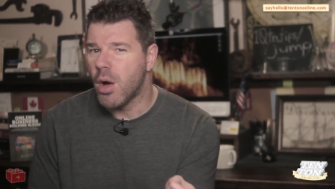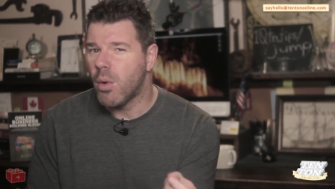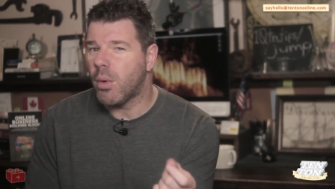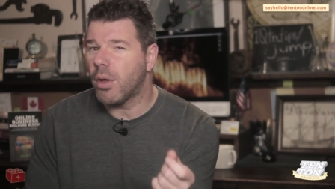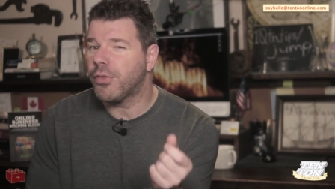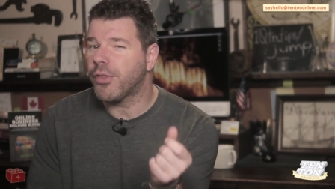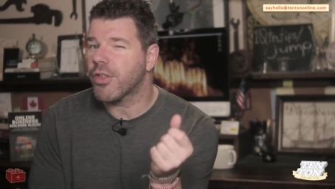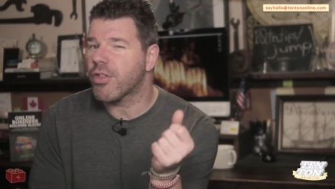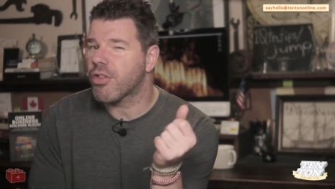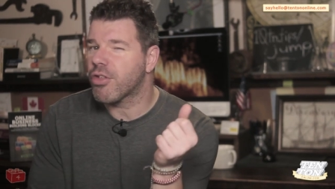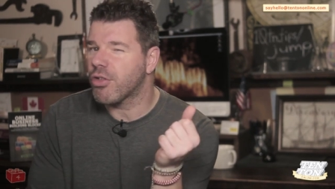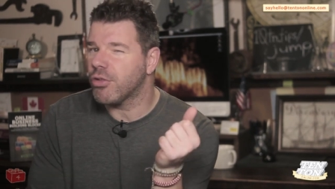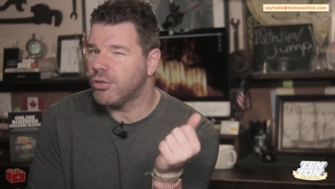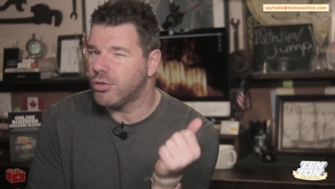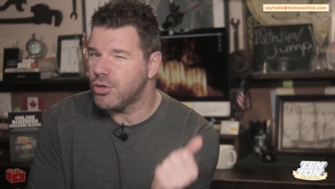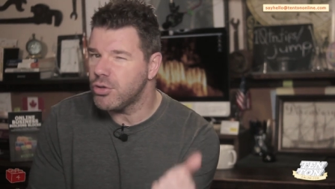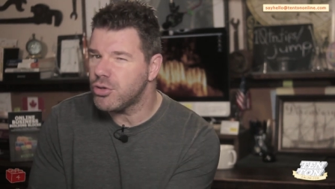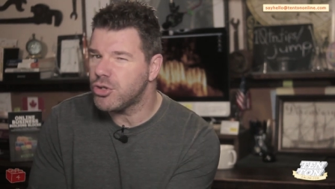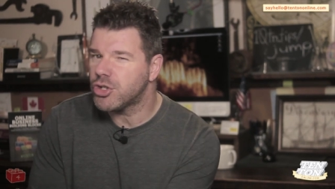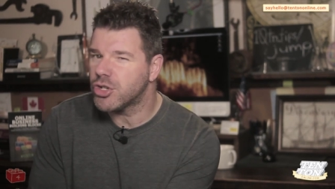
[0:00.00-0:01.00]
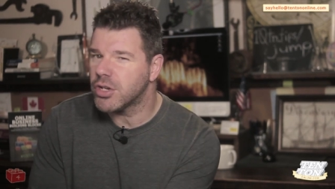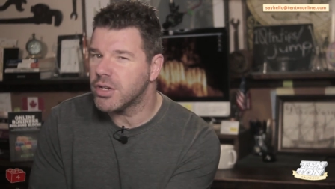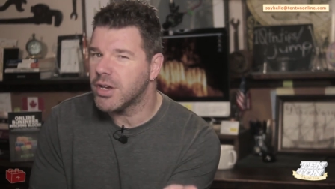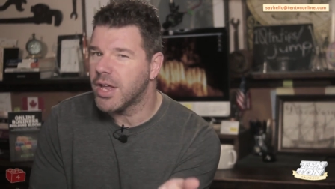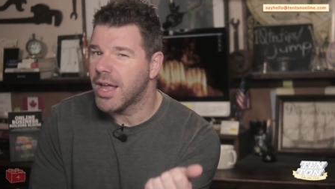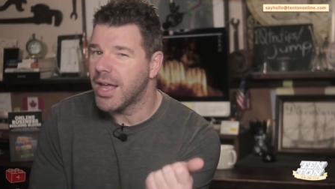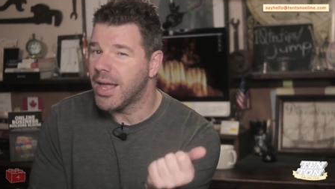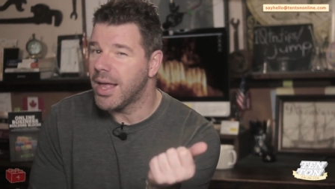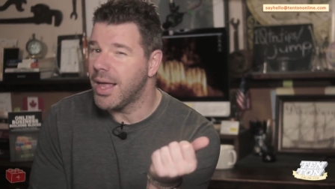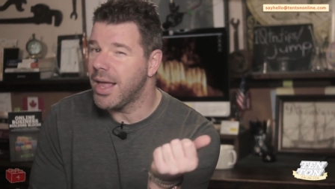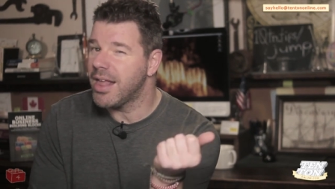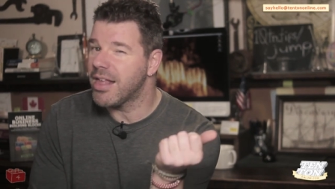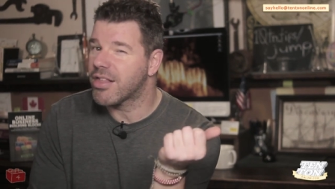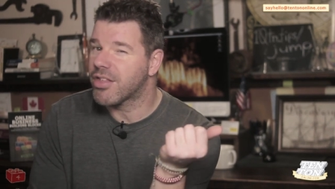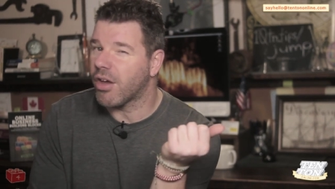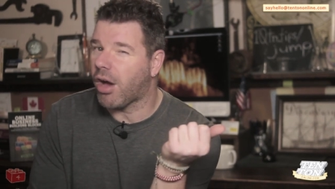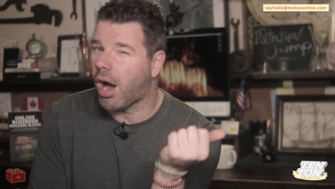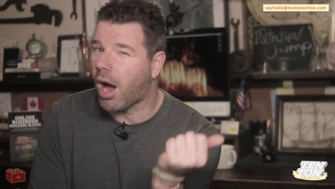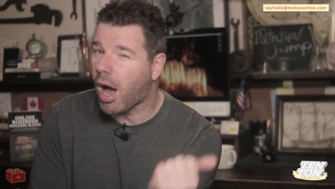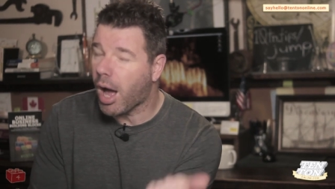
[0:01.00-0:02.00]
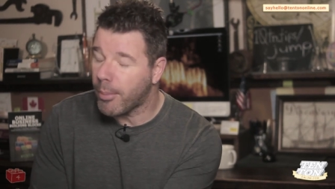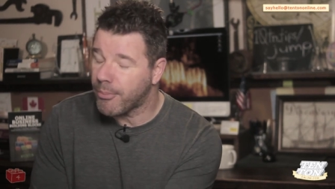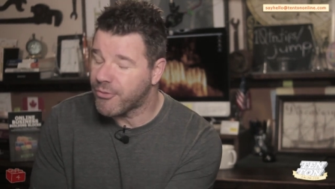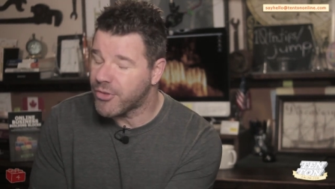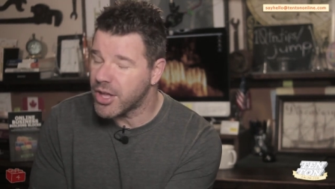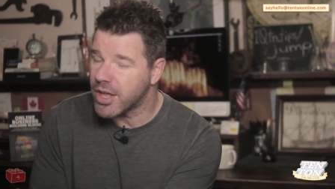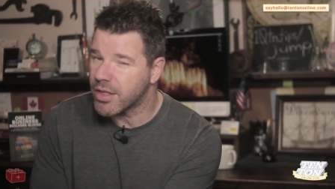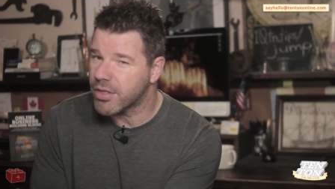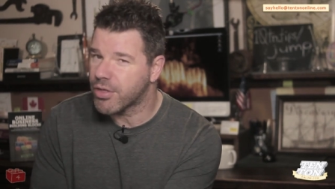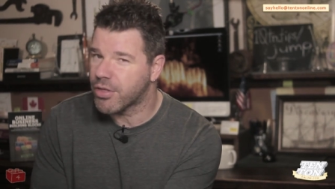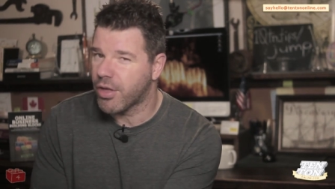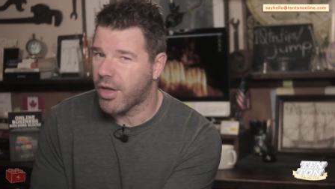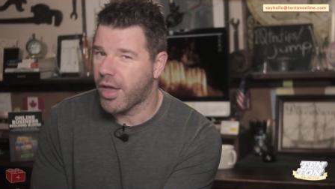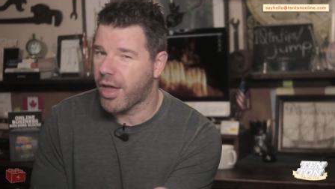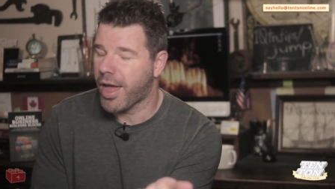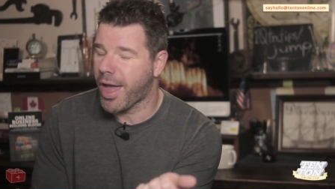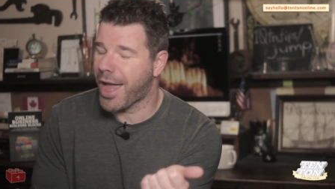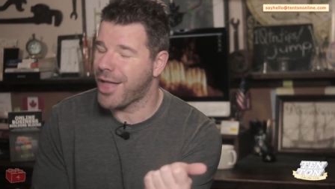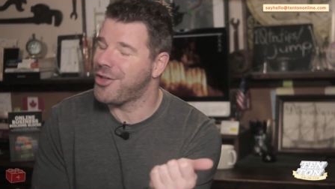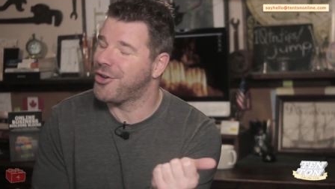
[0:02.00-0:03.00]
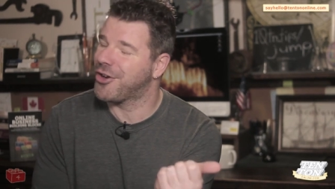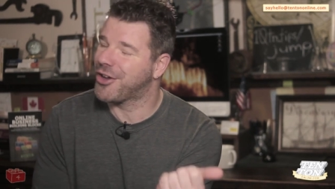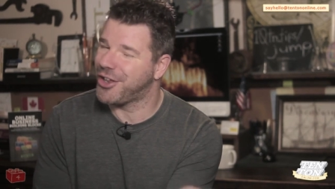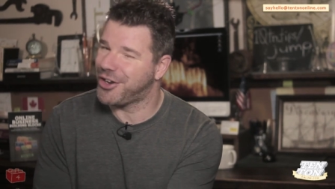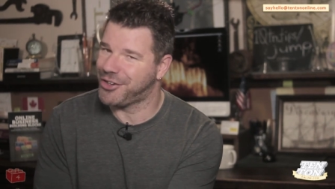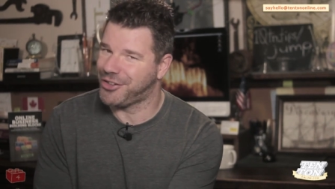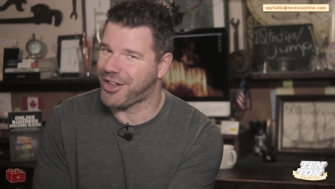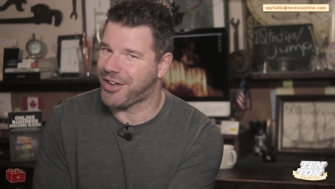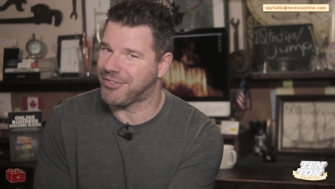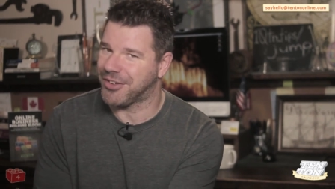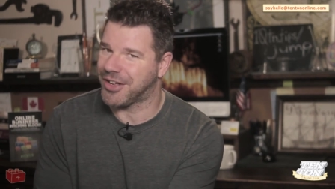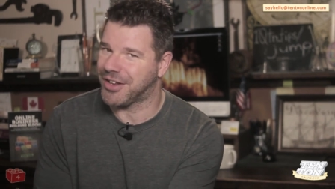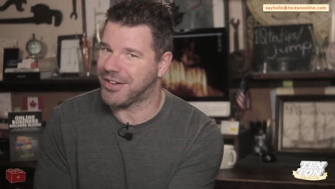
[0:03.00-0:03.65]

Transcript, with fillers: Well, the solution is obvious and you're gonna love it.